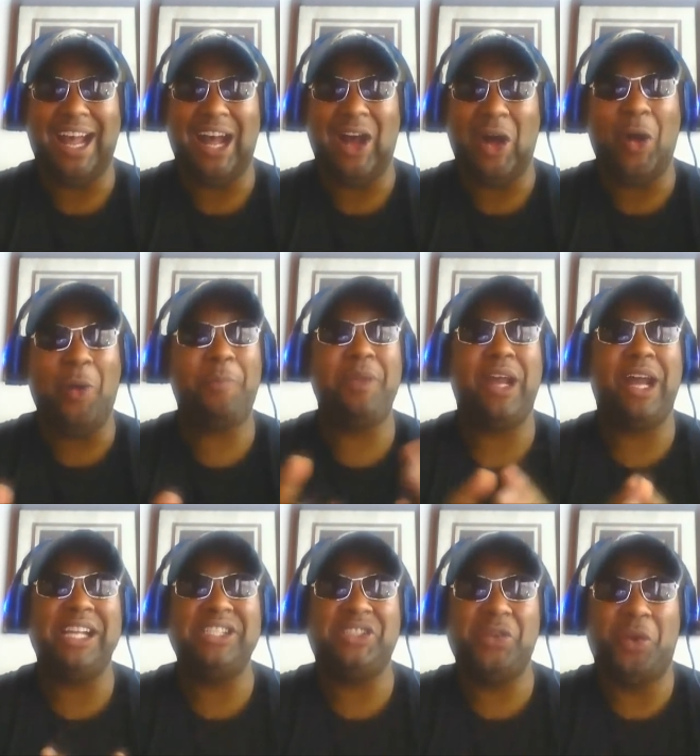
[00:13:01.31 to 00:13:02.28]
I hope
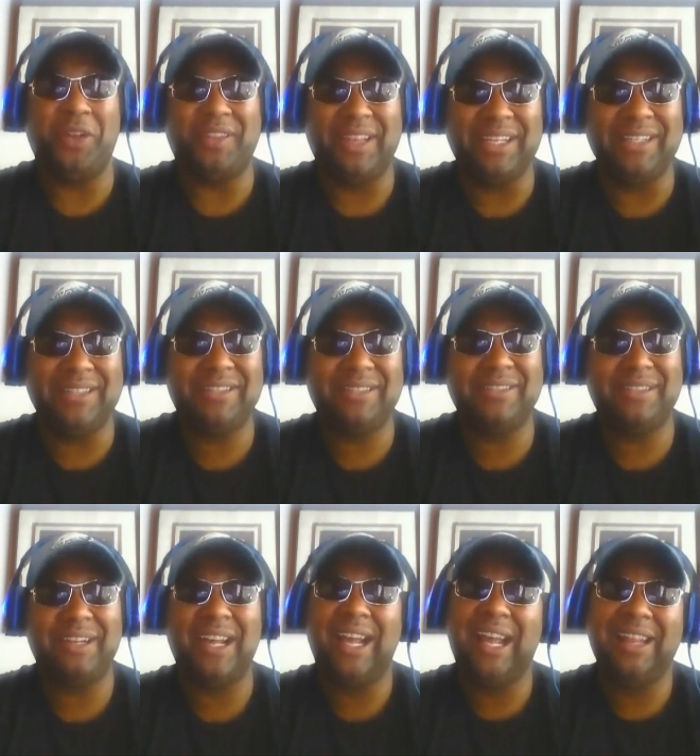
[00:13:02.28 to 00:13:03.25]
y'all enjoyed this.
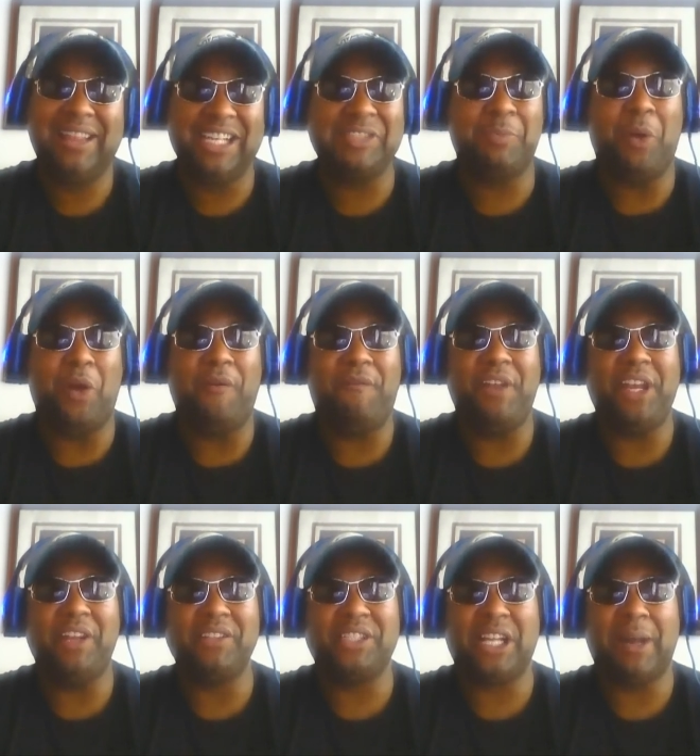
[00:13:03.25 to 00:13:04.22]
There's more
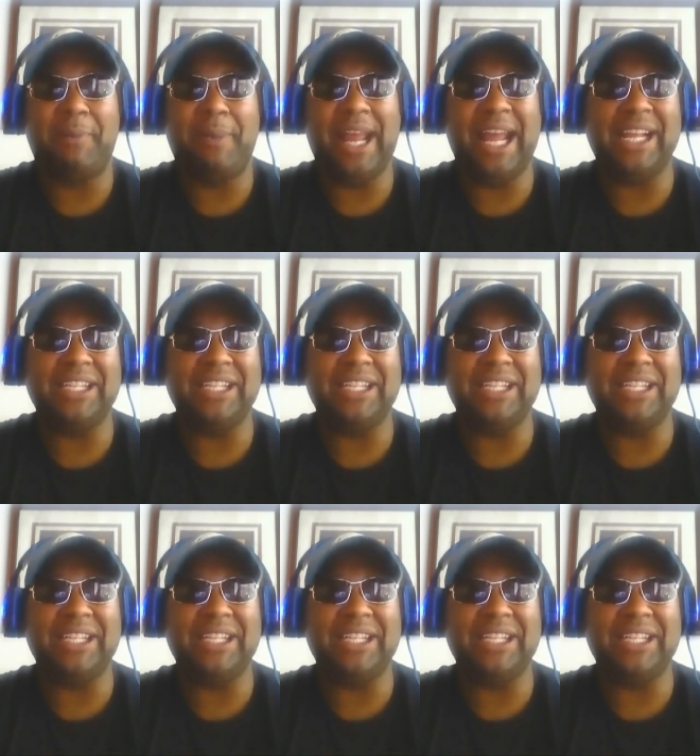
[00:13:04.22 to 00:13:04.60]
videos coming